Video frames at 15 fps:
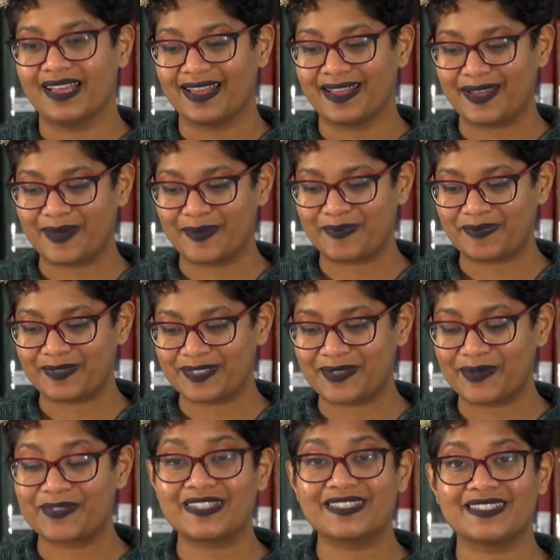
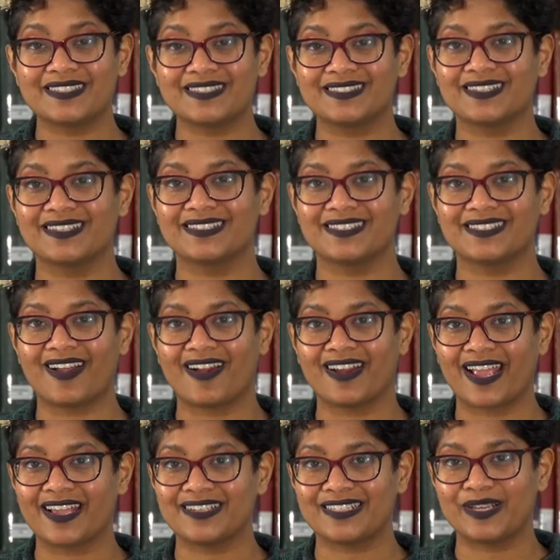So this is
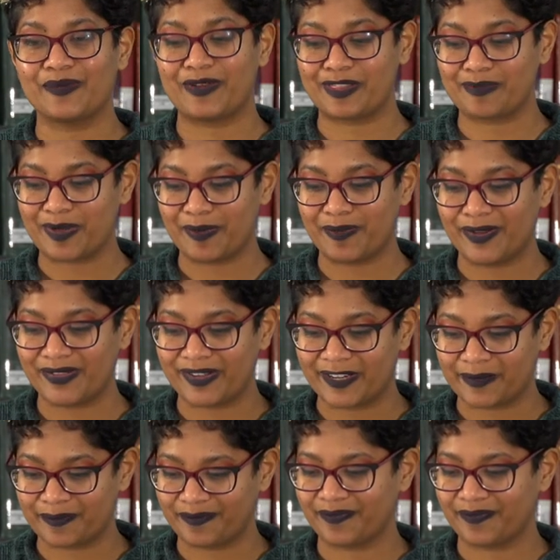Stargazing with My Mother.